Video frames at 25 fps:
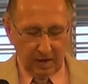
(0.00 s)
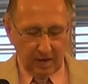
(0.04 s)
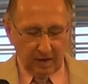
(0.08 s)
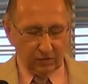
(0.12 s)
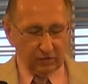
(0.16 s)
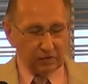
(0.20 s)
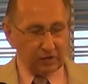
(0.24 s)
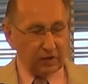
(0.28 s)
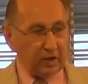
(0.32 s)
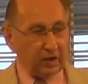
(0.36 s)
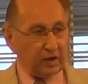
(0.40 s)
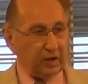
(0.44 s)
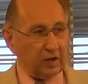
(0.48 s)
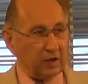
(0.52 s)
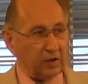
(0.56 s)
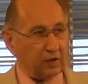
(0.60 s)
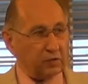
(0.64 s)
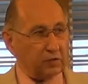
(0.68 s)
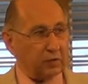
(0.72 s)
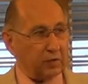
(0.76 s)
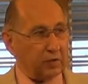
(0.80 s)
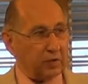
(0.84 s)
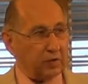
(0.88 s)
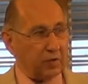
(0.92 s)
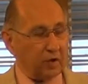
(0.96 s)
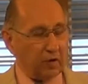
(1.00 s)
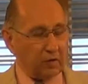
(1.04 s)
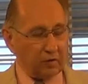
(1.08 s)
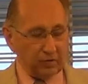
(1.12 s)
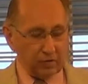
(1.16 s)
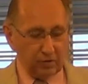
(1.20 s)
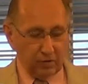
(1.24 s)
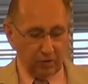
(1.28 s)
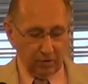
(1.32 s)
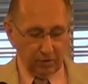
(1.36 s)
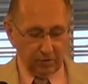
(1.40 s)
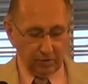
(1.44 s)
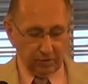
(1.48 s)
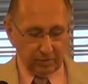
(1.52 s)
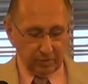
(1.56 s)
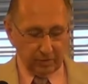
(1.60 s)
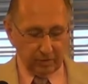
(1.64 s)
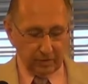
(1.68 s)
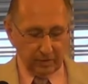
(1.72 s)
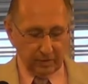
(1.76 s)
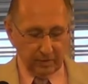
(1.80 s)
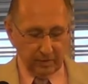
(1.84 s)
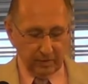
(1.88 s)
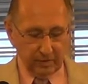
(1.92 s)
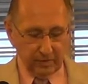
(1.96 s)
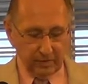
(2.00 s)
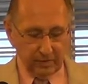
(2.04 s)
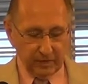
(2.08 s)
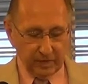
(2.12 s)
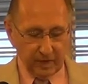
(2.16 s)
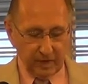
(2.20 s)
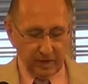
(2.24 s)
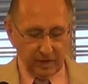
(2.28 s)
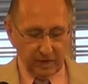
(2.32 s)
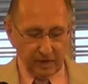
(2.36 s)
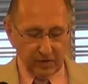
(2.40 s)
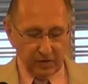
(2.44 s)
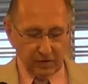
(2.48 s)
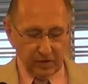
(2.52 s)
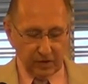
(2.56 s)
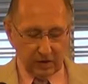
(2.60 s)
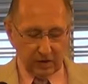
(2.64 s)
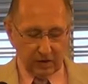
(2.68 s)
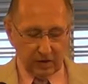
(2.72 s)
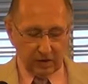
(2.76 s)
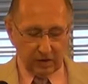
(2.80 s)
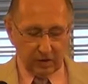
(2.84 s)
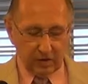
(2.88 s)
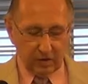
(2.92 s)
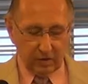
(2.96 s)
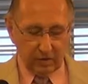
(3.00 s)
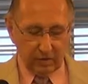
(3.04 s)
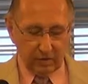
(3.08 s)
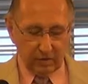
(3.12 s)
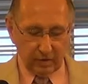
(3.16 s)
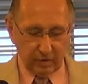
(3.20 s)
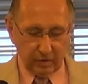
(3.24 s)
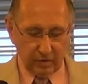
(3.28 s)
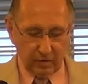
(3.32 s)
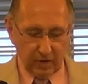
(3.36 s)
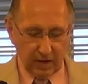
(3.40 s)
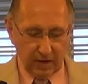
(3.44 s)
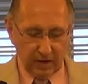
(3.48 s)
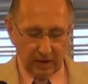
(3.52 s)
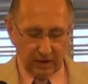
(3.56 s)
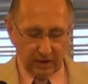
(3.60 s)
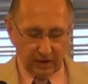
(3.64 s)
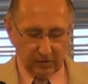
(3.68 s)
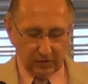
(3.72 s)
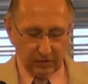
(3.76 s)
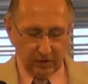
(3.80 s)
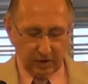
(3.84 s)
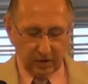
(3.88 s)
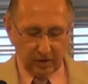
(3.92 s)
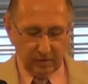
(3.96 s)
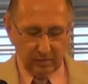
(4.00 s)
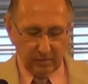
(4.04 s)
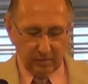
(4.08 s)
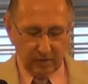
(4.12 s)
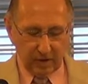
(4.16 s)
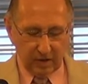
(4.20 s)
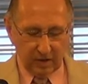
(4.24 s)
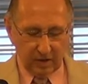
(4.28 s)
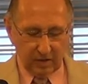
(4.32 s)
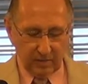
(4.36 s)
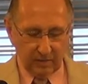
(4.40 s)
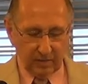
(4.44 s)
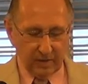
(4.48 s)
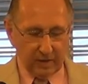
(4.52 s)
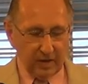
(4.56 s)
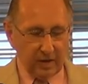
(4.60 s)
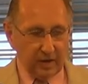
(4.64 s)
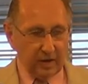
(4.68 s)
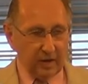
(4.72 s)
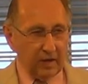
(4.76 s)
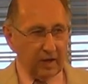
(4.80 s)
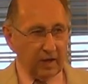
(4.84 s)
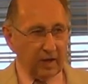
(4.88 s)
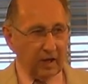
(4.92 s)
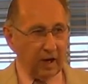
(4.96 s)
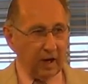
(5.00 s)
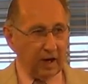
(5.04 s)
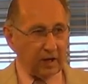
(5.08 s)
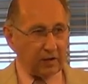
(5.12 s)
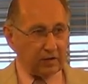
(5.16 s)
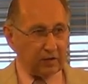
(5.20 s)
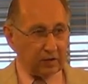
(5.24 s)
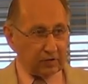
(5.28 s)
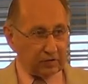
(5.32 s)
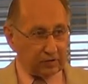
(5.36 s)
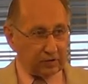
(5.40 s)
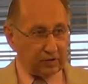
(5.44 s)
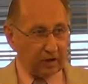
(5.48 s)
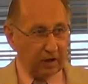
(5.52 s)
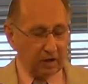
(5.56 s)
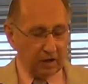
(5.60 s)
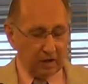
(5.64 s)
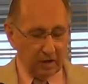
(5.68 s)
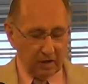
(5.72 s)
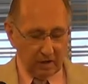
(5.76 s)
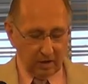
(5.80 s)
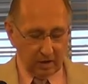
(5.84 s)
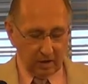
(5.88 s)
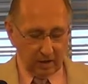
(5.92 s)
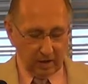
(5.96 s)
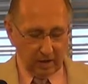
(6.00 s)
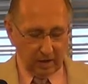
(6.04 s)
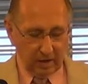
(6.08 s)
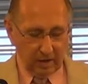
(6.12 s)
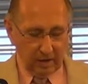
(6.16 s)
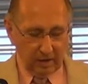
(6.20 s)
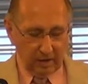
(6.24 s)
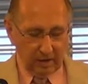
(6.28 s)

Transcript: Suddenly, as we drove northward, Jean leaned over and quietly said to me, "I just saw Laura.